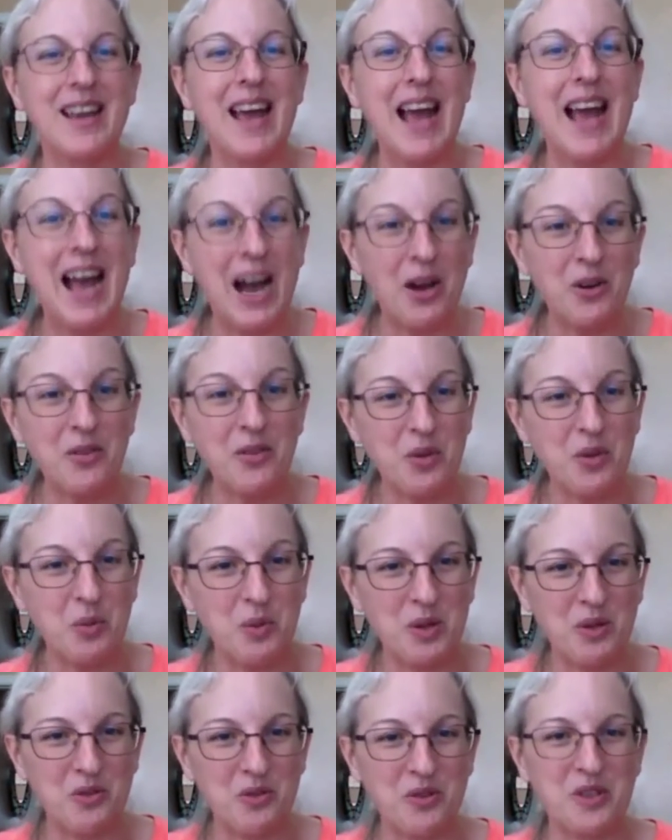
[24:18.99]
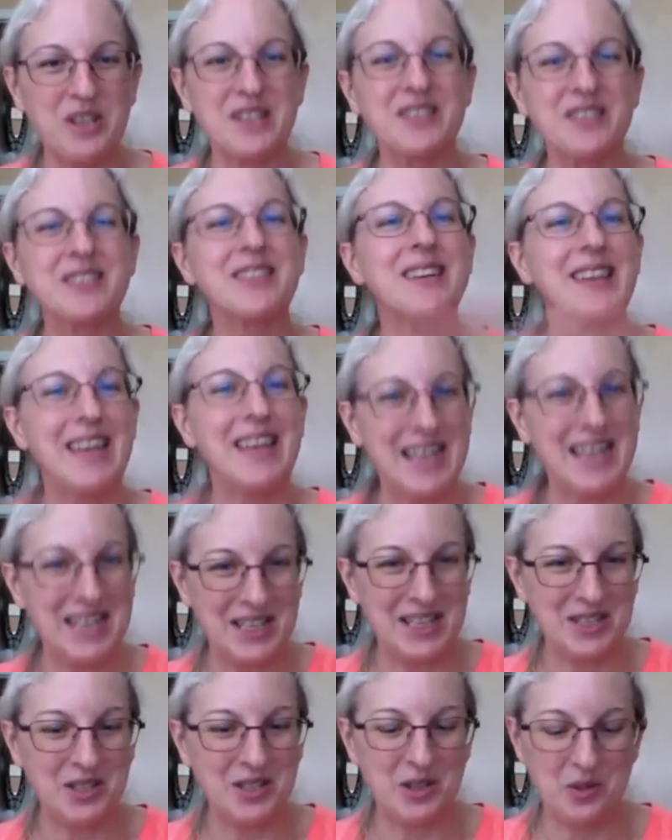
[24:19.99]
out of the wilderness and
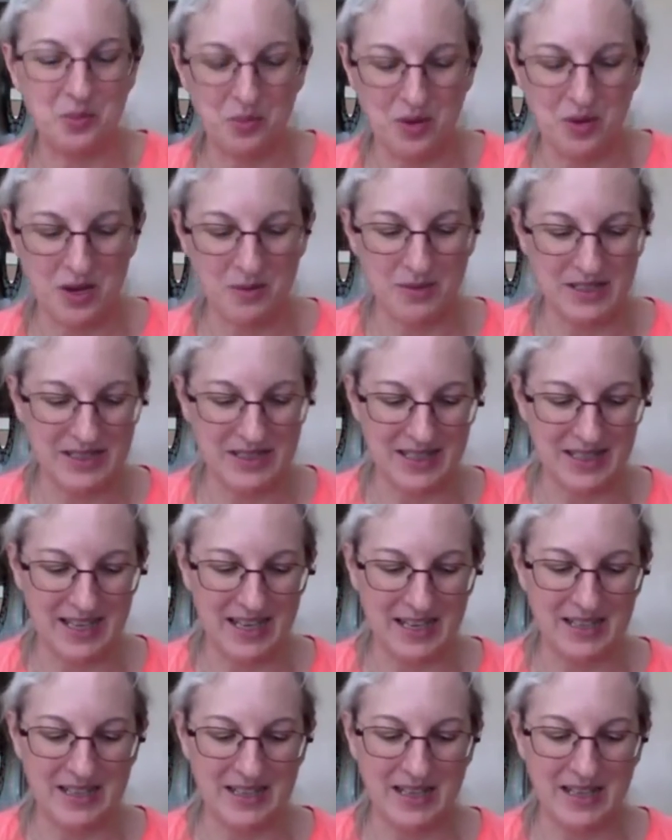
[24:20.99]
into the promised land.